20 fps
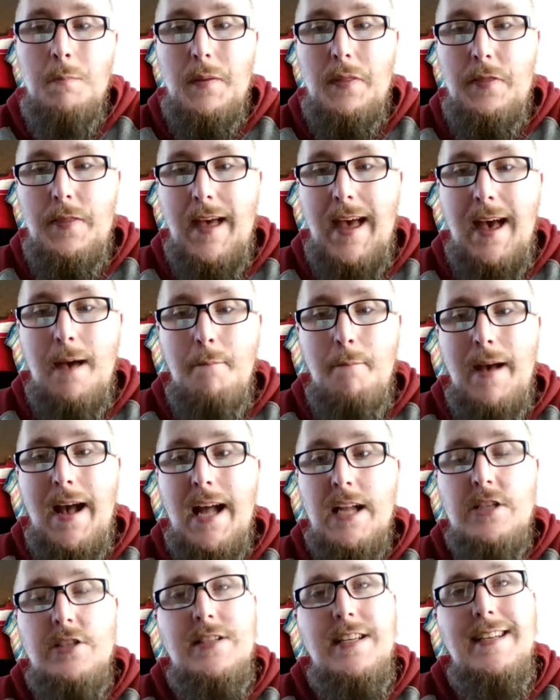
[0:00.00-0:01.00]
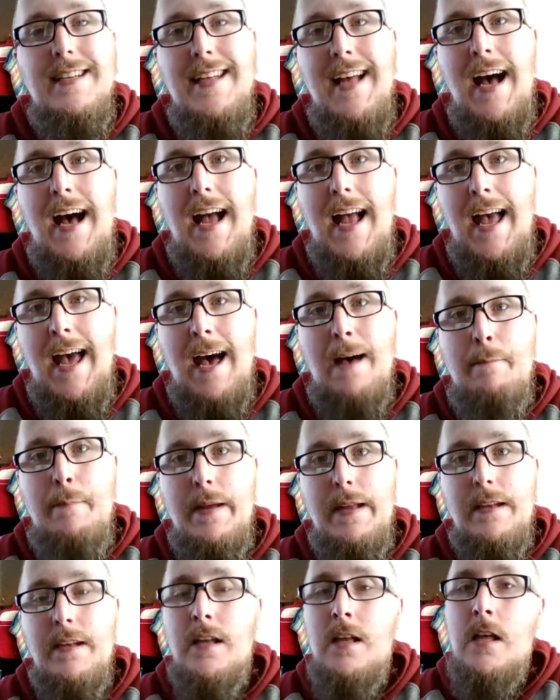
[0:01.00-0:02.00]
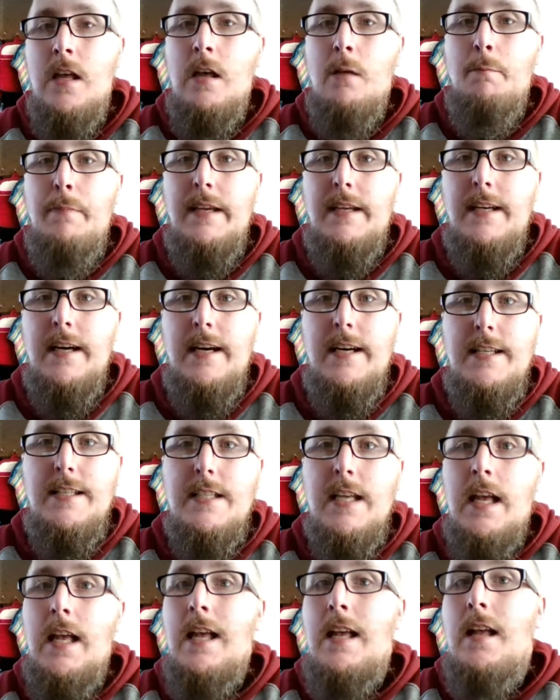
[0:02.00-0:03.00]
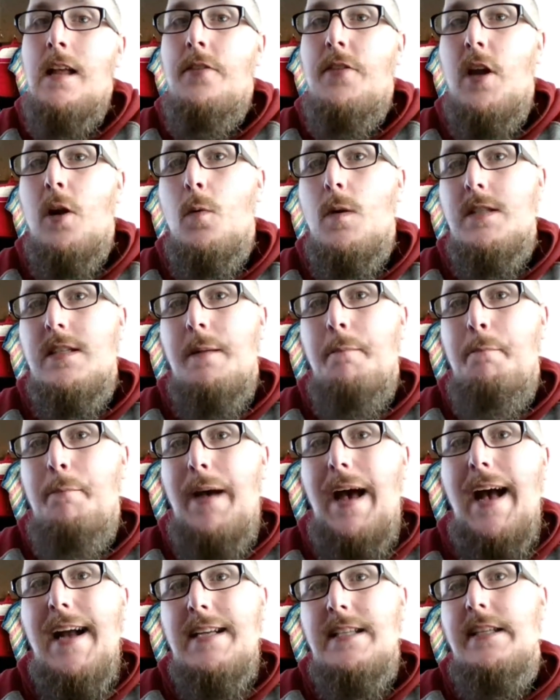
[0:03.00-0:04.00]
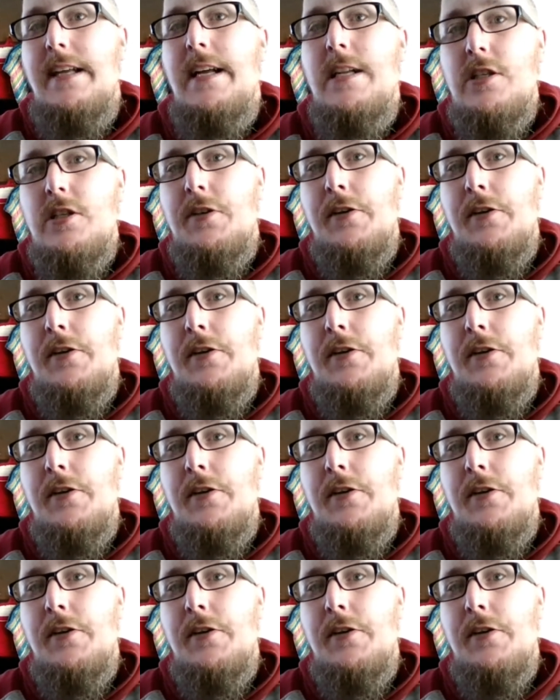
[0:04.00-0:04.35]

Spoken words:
But that match did not happen because there was a backstage